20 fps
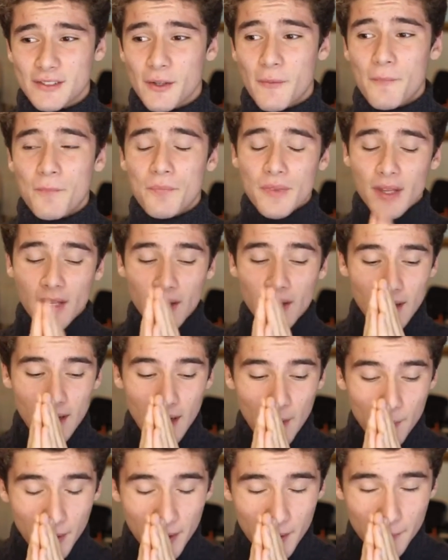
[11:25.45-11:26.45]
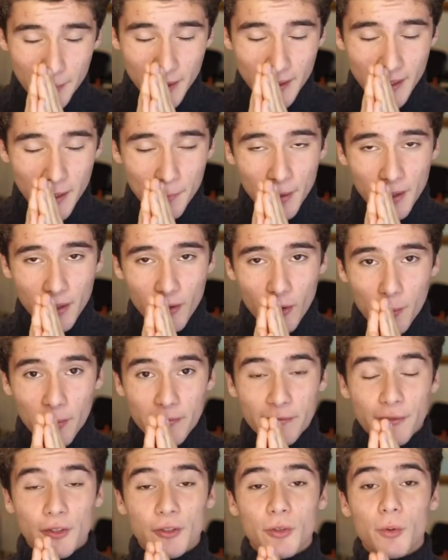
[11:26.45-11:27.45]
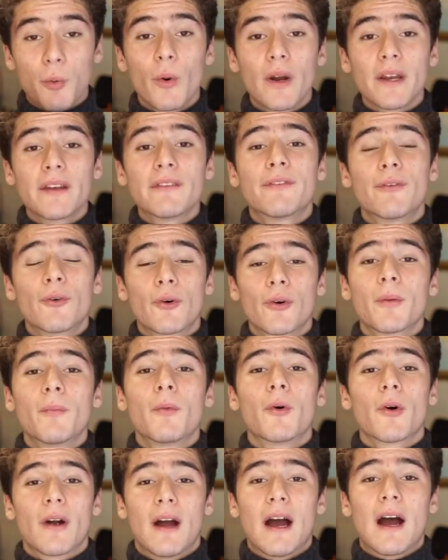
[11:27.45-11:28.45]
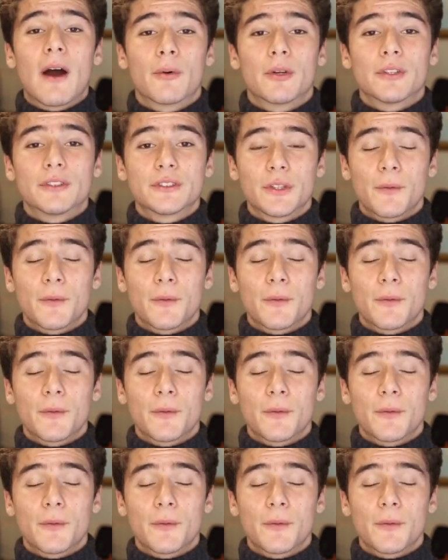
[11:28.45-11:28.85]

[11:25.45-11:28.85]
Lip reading: So I'm gonna be keeping it open for 24 more hours.